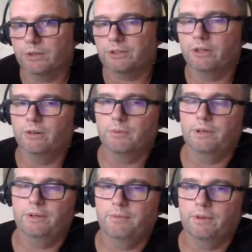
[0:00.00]
So
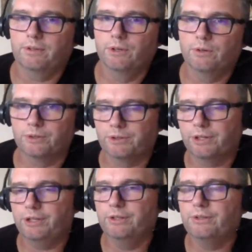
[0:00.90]
Google's going to
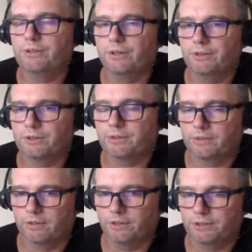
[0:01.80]
use those
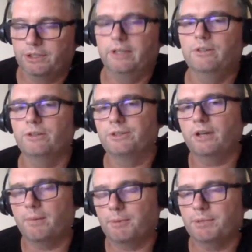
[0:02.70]
signals and
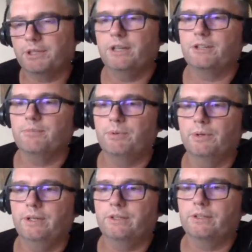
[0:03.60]
optimization
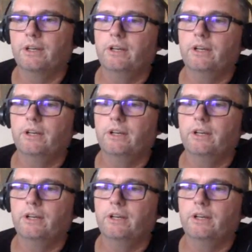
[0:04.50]
points